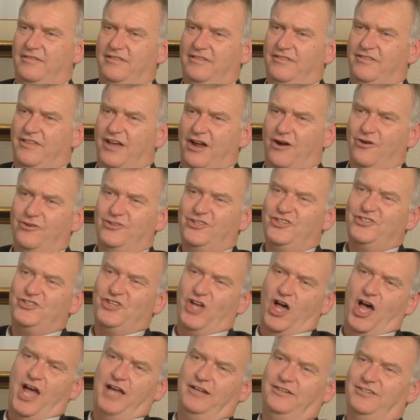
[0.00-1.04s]
they're
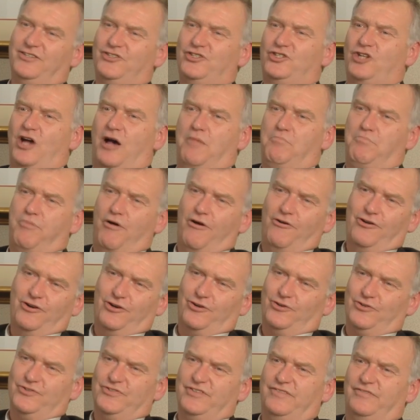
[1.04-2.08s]
designed to stop
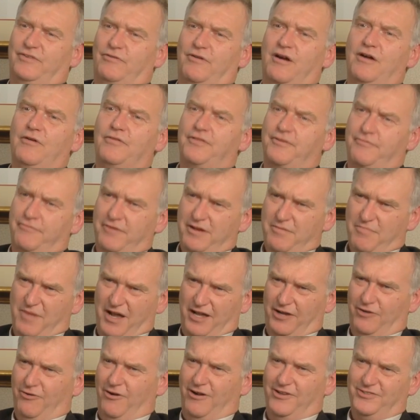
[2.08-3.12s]
particles of around three
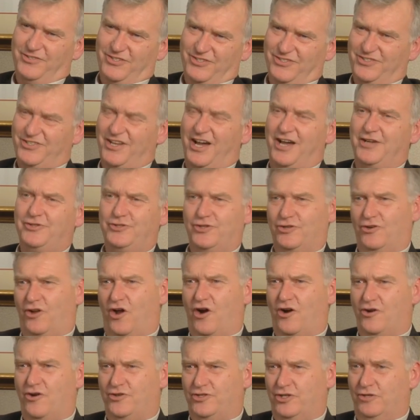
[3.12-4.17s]
microns in size or
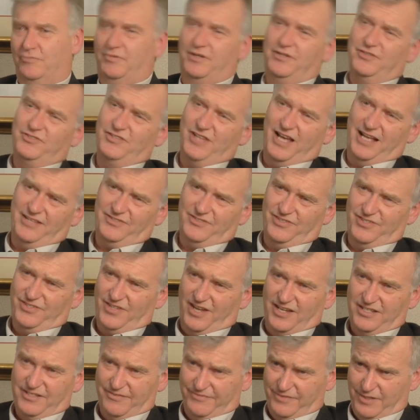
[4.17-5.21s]
larger, because that's the
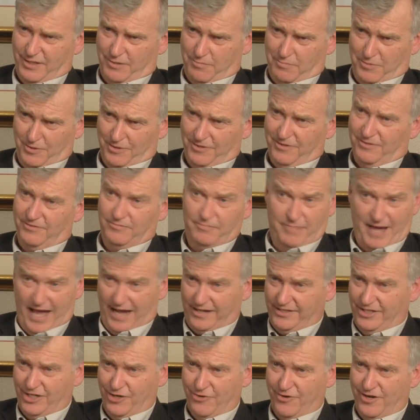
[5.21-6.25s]
size of typical
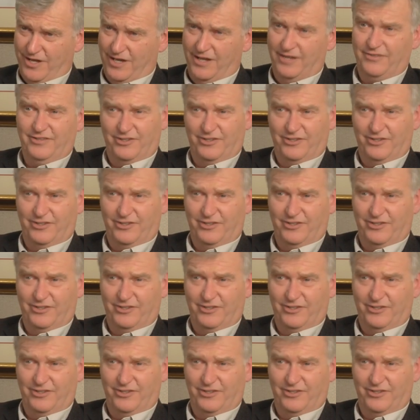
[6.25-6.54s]
bacteria.